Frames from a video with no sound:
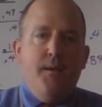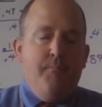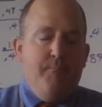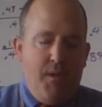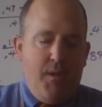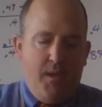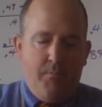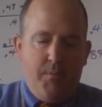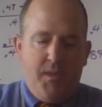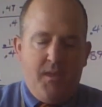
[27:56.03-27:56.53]

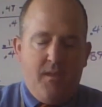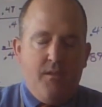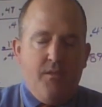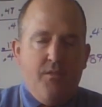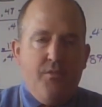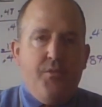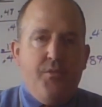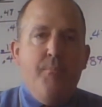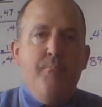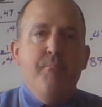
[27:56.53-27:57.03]
Maybe
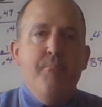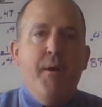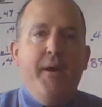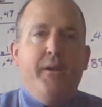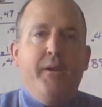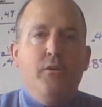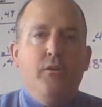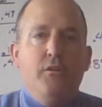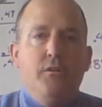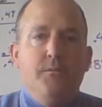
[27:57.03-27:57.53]
the
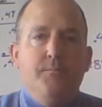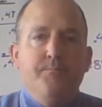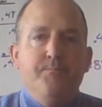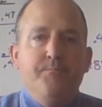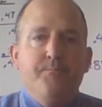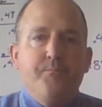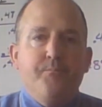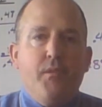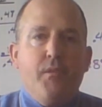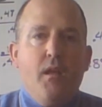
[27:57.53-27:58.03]
metal
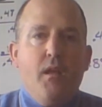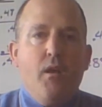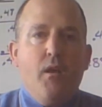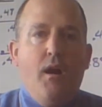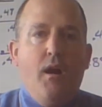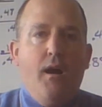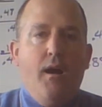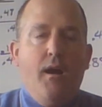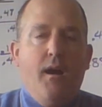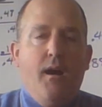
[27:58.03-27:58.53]

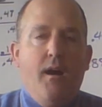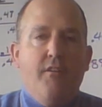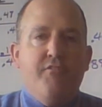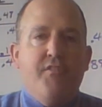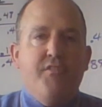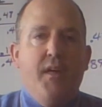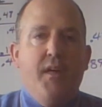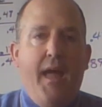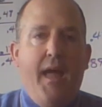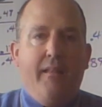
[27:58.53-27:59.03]

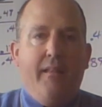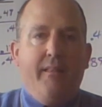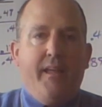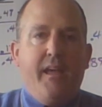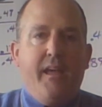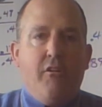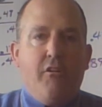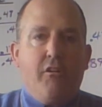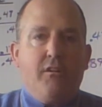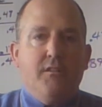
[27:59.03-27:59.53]
of the
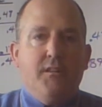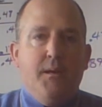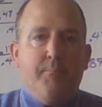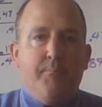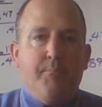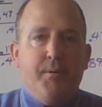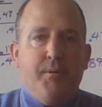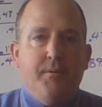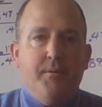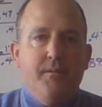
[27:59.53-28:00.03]
alligator
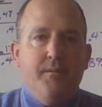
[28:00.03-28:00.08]
clip,